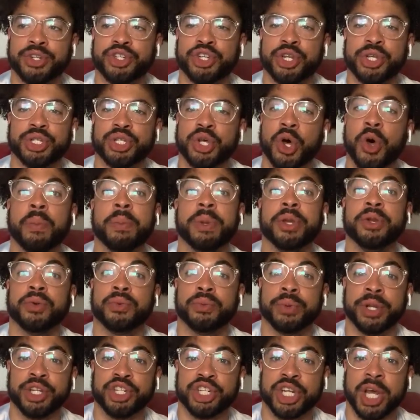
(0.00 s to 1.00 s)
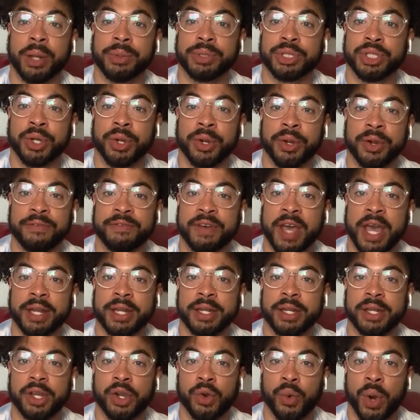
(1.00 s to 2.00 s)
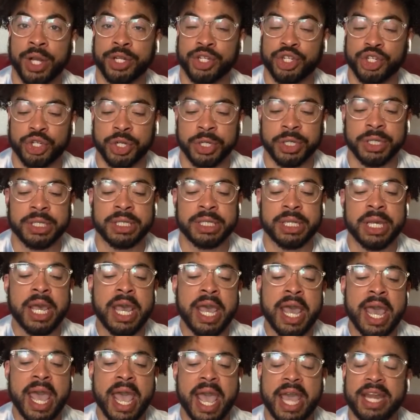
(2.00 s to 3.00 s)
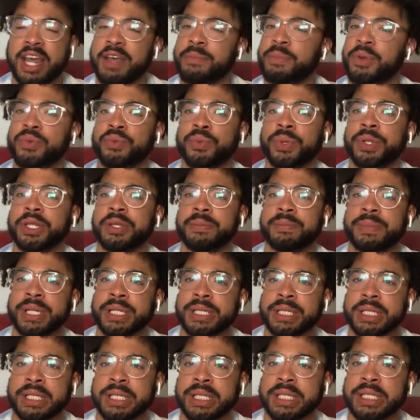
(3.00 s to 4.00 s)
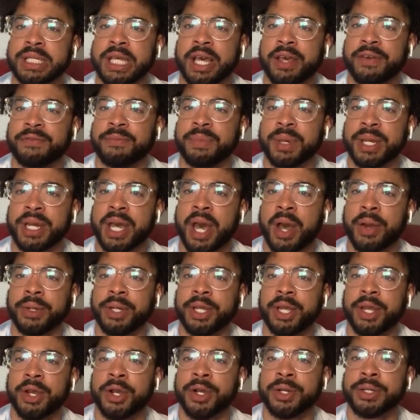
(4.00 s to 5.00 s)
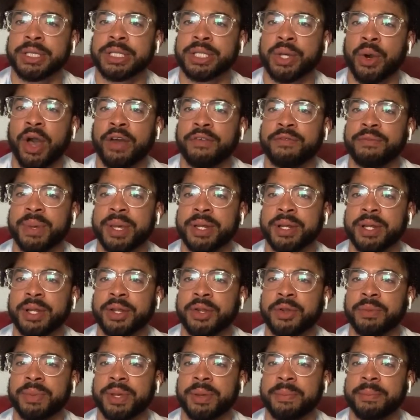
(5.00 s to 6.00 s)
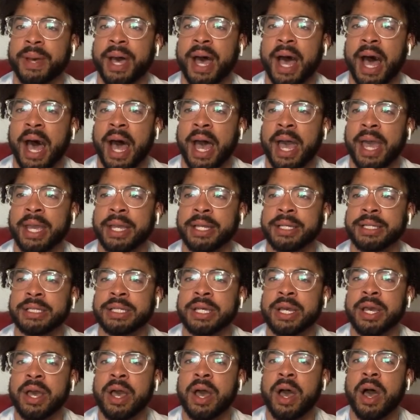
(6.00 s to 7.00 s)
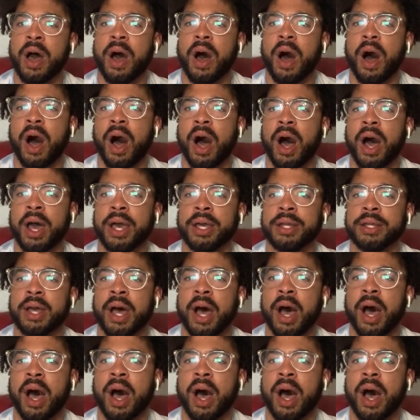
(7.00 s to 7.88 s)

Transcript: She told me to reach out to her if I had any questions. And I've been really busy since I've been out here. So I've been a little bit behind on